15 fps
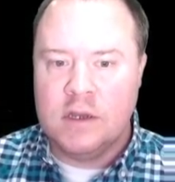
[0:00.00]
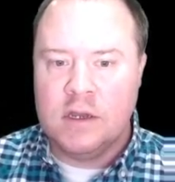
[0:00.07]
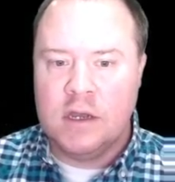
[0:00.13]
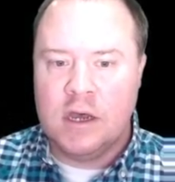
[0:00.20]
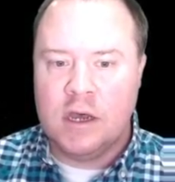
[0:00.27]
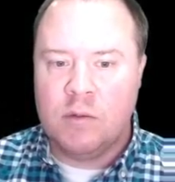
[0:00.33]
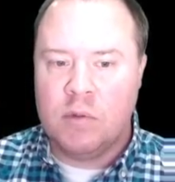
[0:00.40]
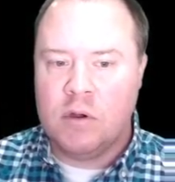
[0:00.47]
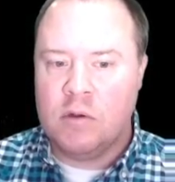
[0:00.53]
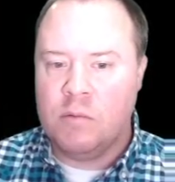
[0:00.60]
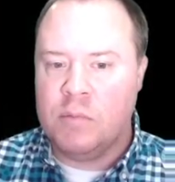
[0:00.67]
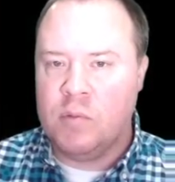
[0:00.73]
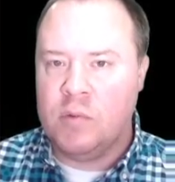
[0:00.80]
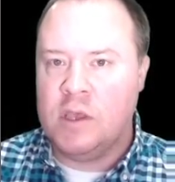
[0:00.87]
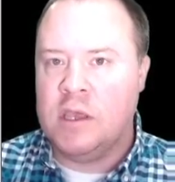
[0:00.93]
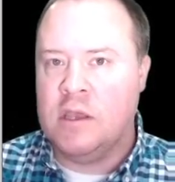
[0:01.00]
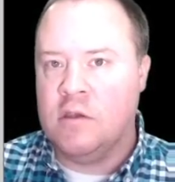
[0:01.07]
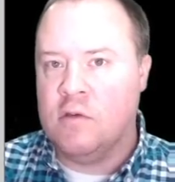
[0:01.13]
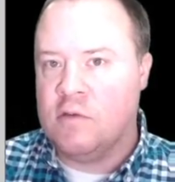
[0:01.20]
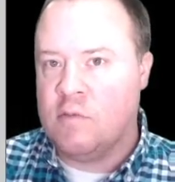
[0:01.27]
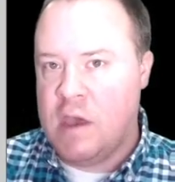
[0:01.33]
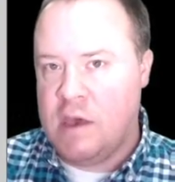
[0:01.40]
But we can
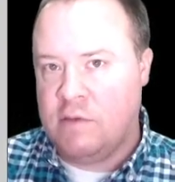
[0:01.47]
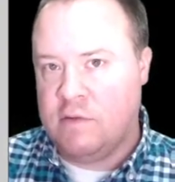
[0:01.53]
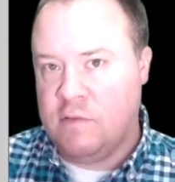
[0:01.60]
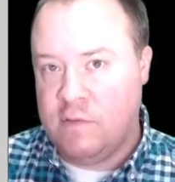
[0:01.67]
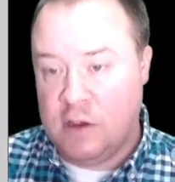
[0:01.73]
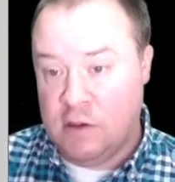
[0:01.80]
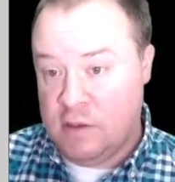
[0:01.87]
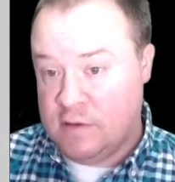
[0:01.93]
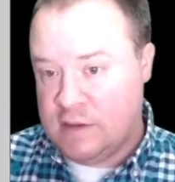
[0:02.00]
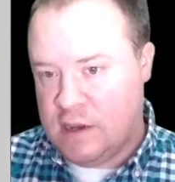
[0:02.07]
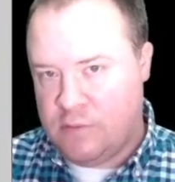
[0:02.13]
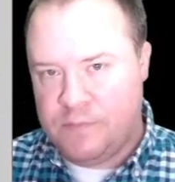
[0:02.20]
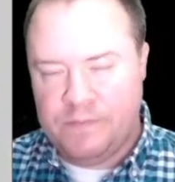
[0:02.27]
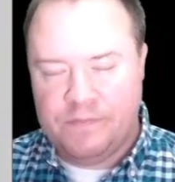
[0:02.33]
use math to figure this out.